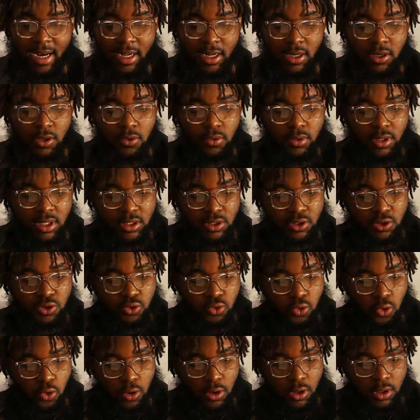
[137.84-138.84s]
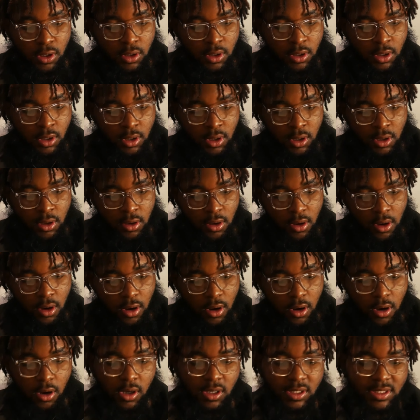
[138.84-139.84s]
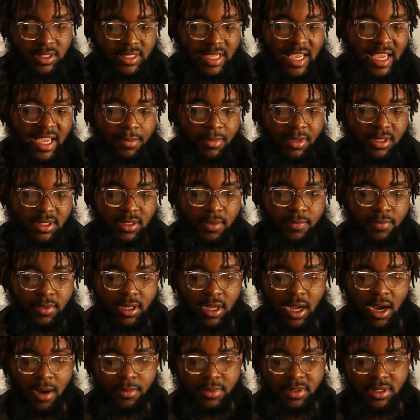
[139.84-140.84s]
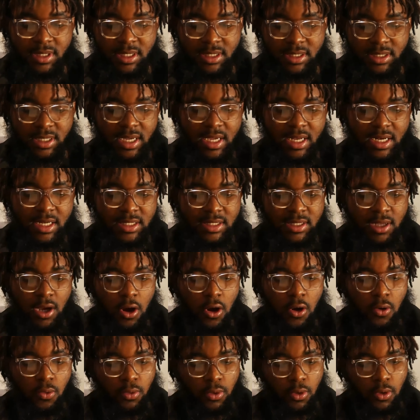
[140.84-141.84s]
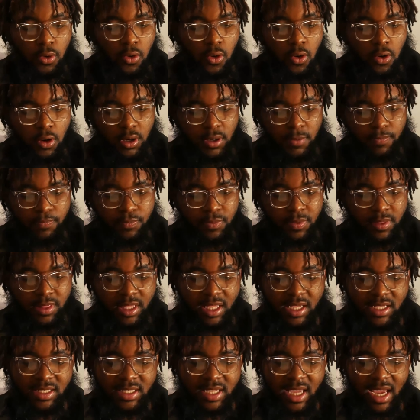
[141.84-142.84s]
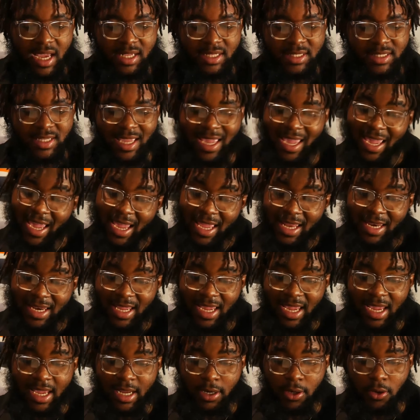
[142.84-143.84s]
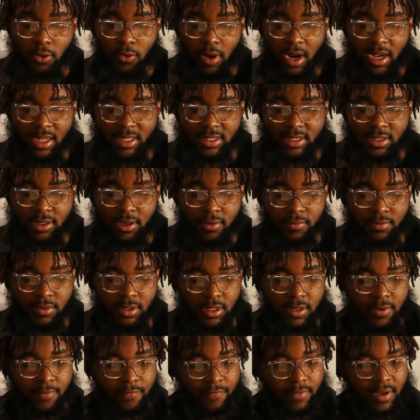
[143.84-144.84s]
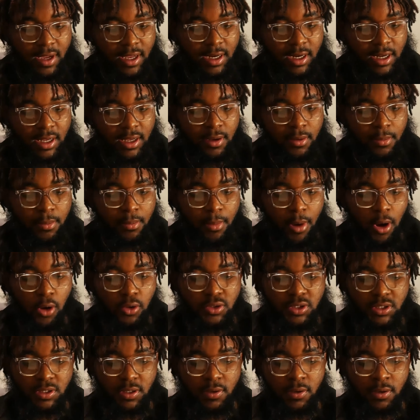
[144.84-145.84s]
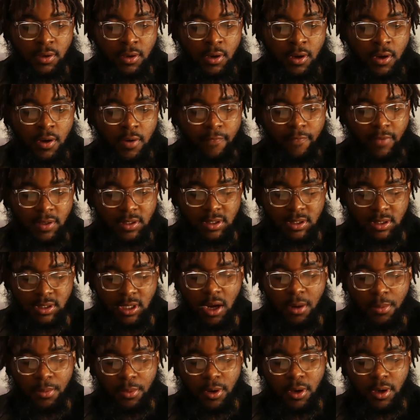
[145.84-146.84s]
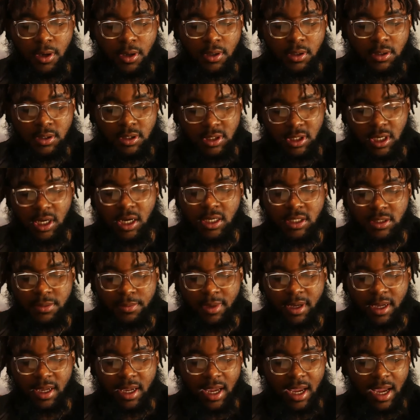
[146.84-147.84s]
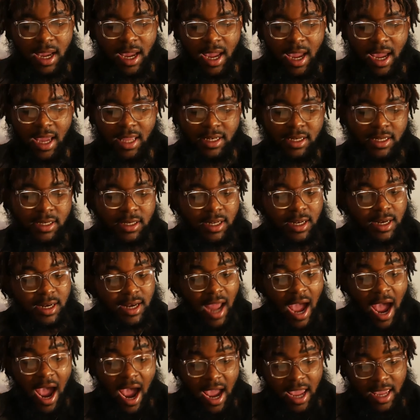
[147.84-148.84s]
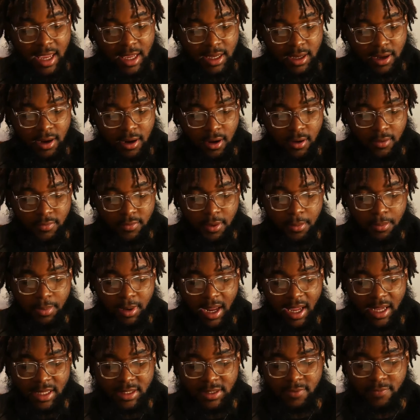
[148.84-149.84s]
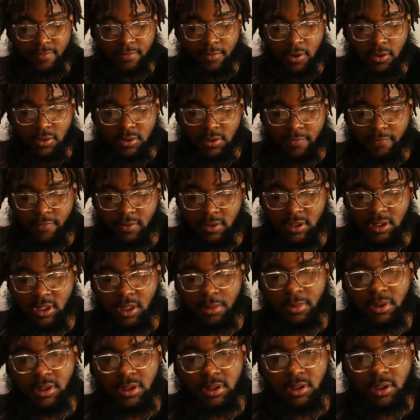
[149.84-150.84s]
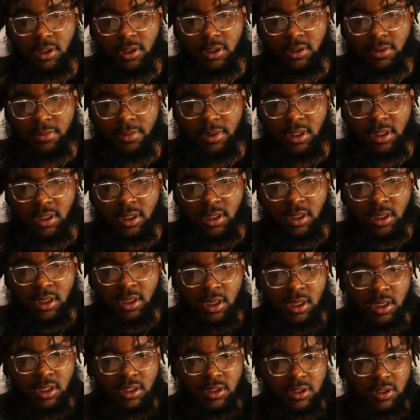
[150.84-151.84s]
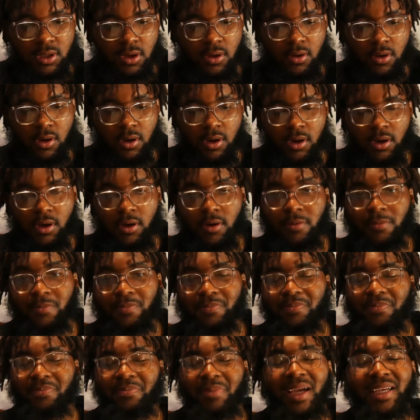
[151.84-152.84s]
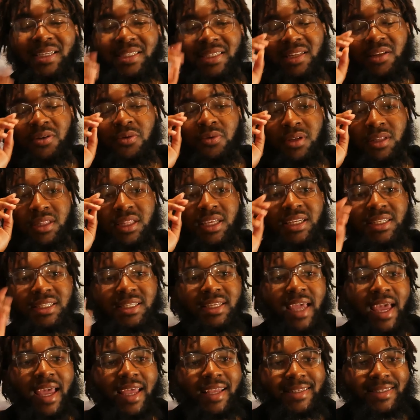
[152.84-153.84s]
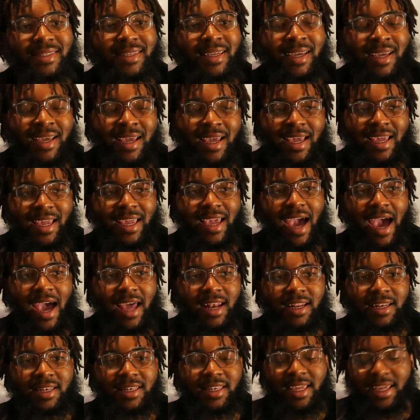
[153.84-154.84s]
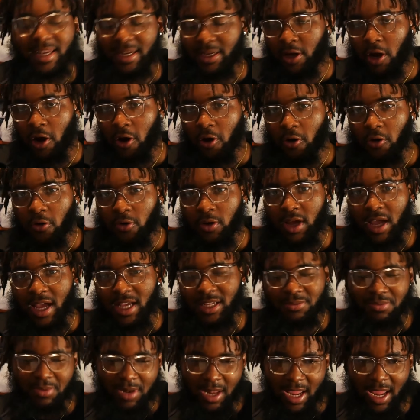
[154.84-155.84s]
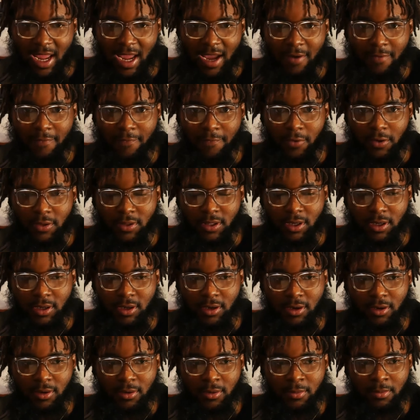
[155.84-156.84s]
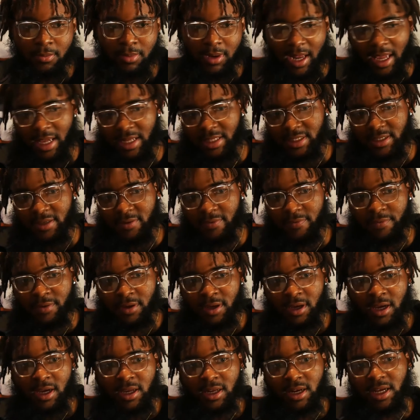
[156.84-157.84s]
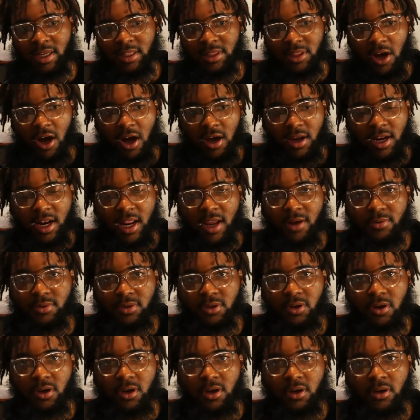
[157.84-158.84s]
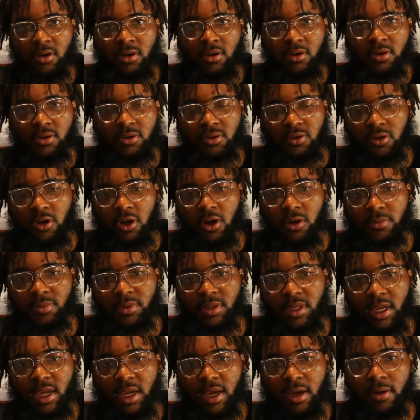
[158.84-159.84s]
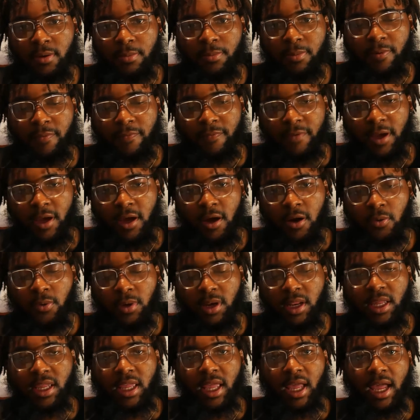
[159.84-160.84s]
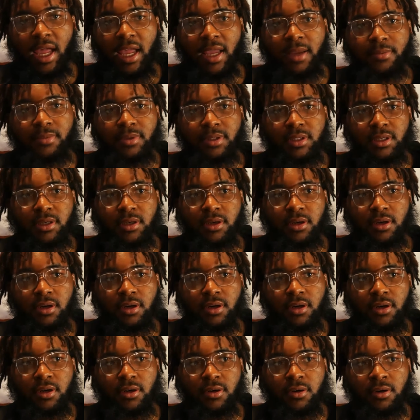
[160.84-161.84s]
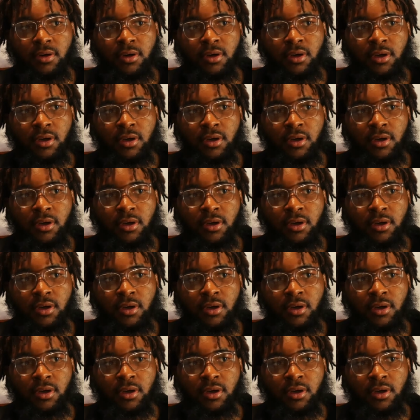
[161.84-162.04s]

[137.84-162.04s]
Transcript: included short segments of the composition in its own recording. This case ended in the granting of the defendant motion for summary judgment and the denying of the plaintiff motion for summary judgment. So basically with this case, it kind of didn't go as planned for the plaintiff. They thought that they was going to, prevail when it came to